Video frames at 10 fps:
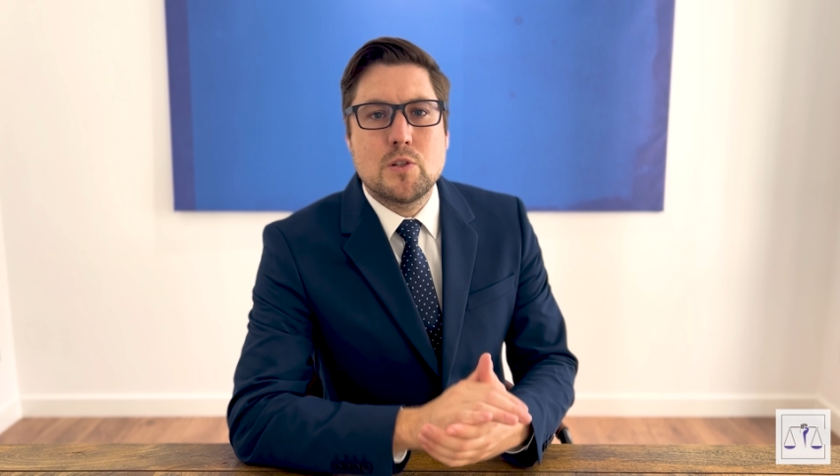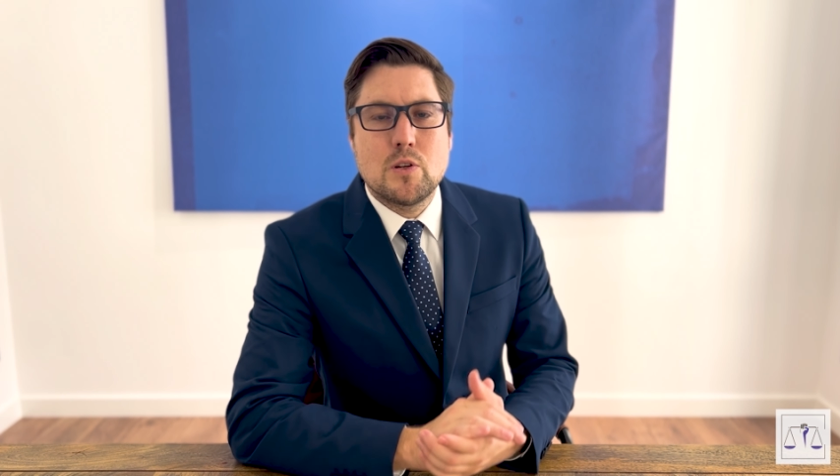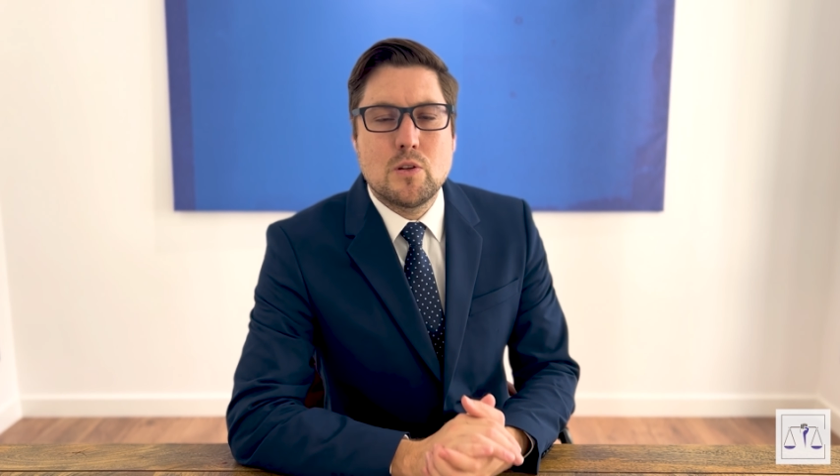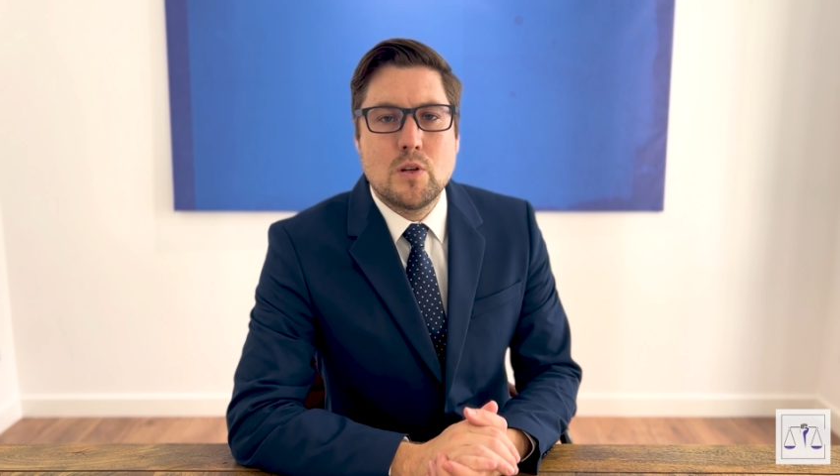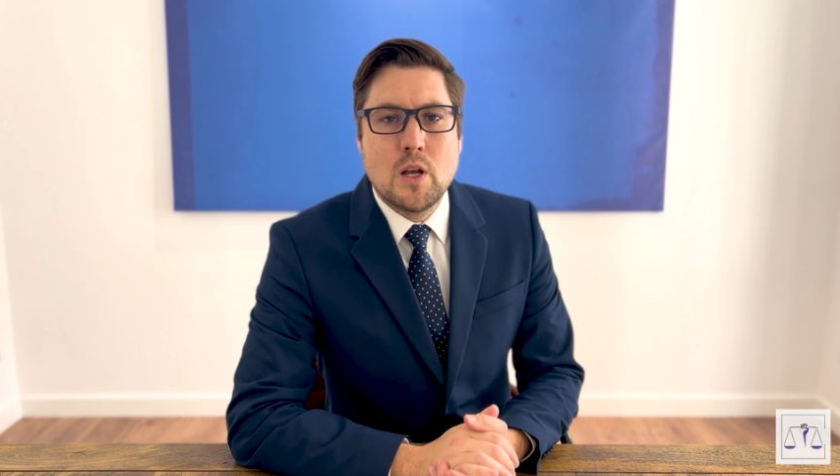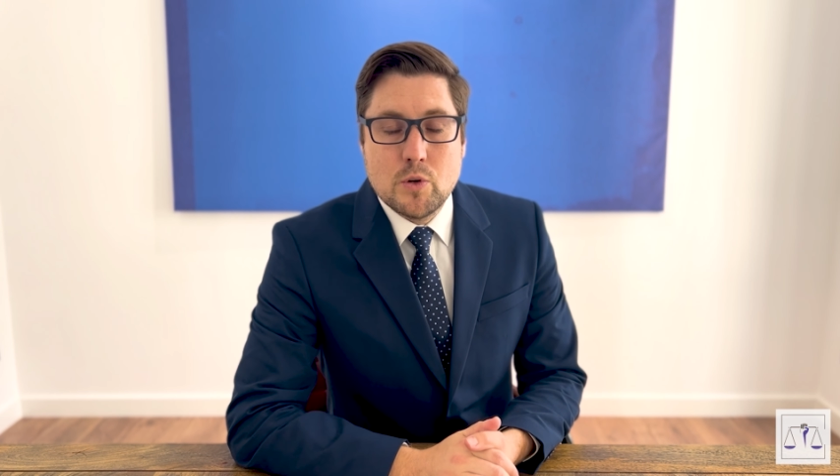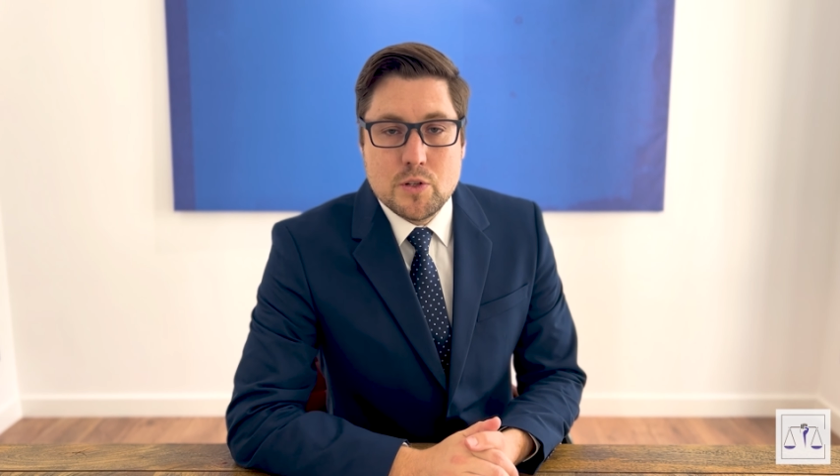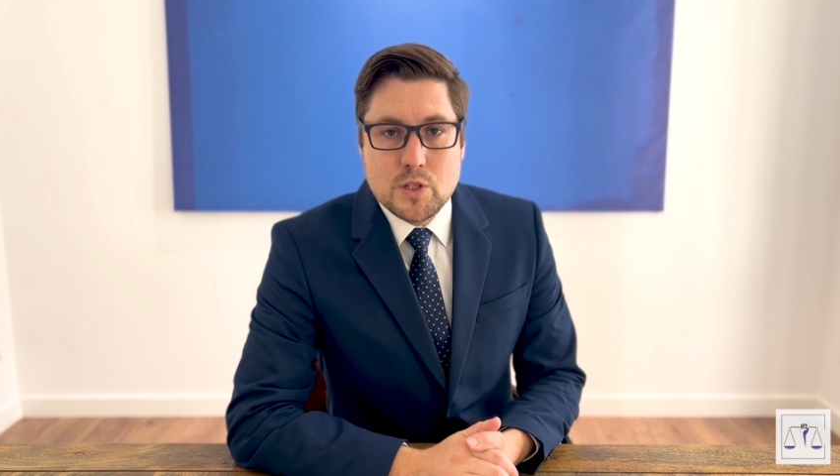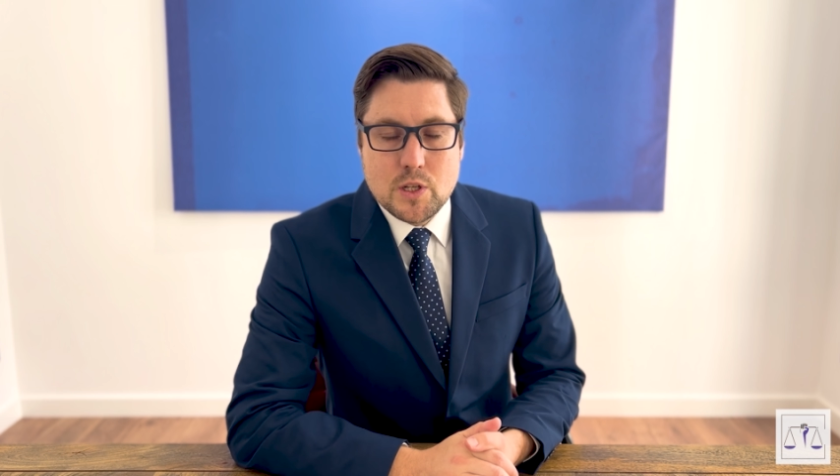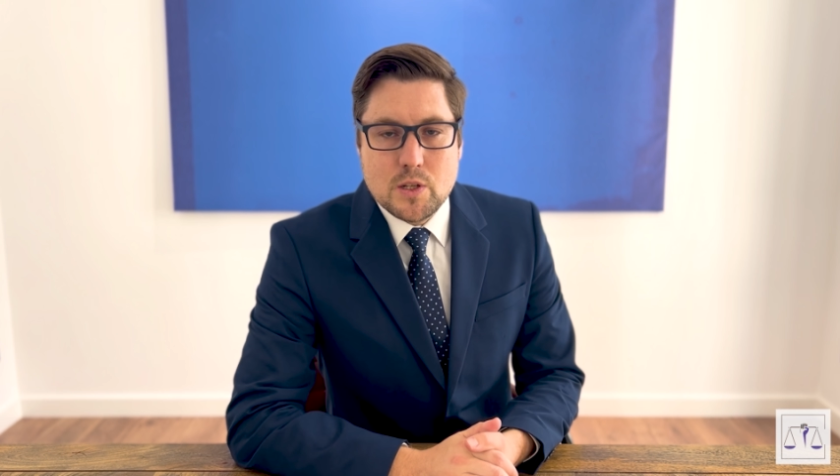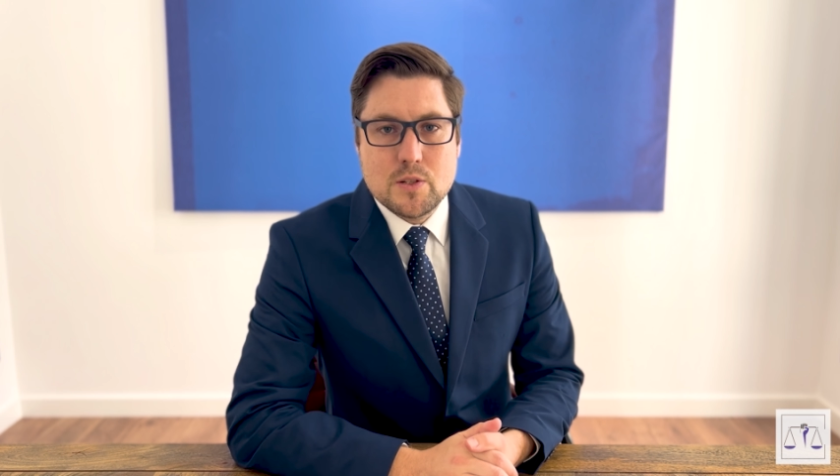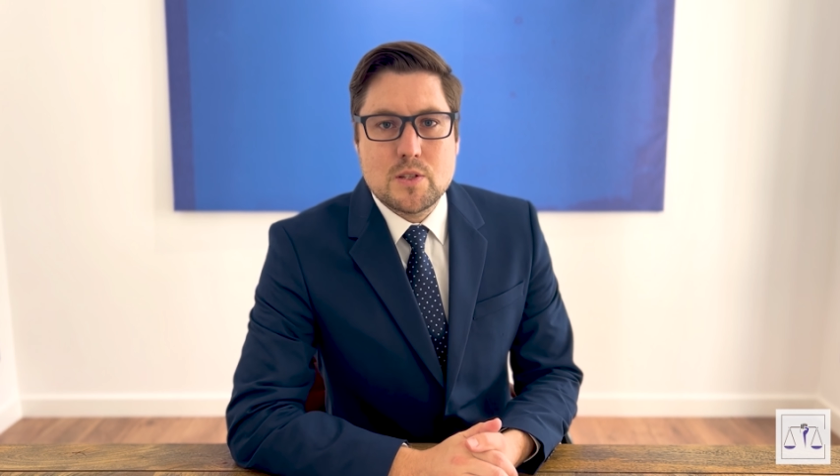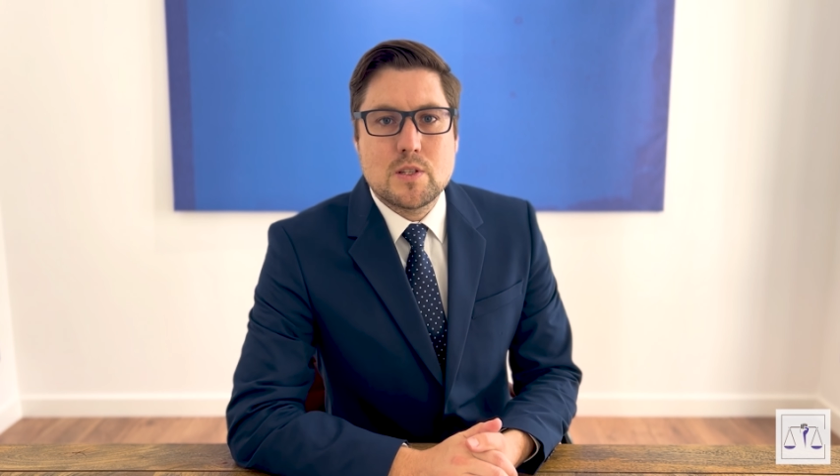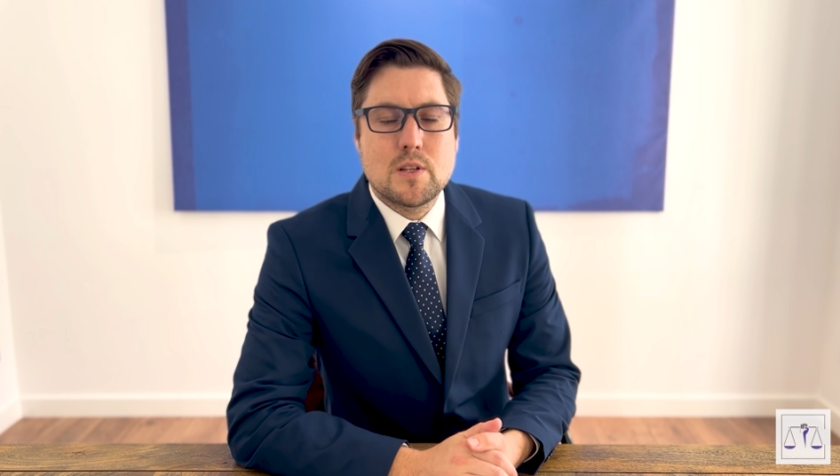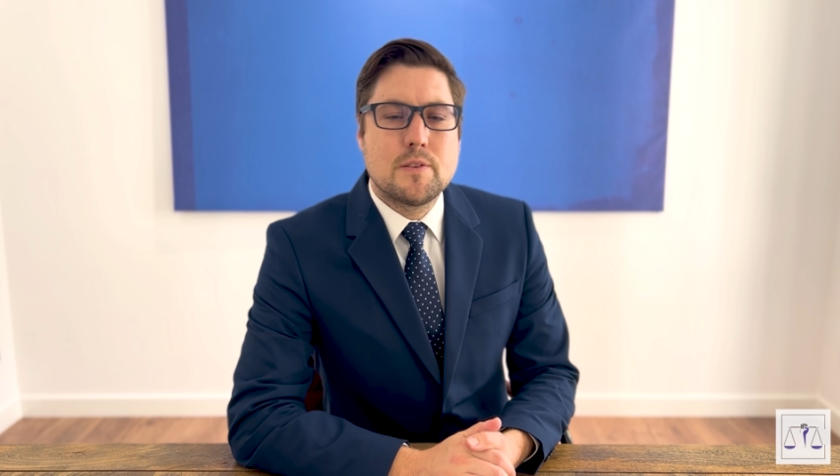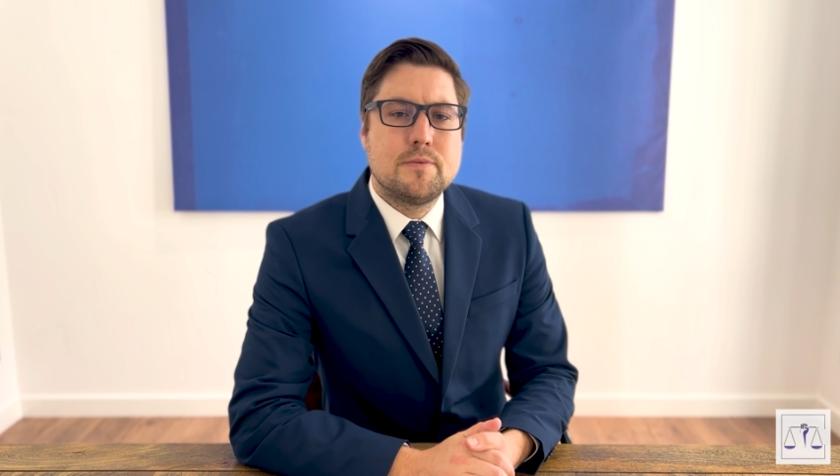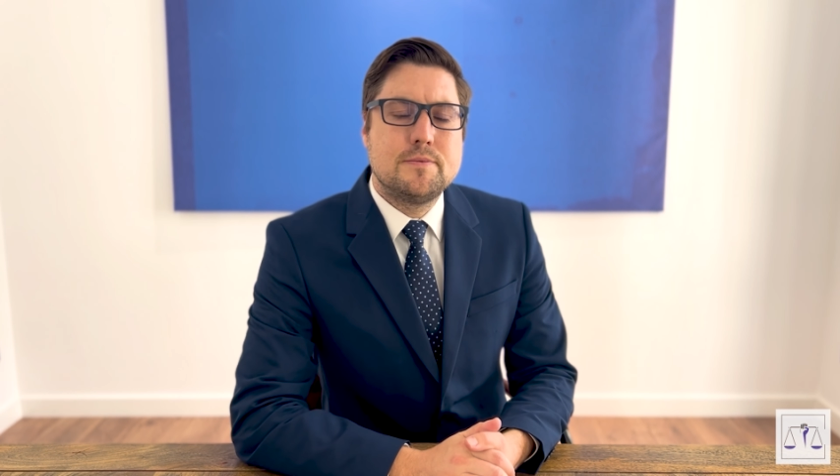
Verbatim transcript: to reduce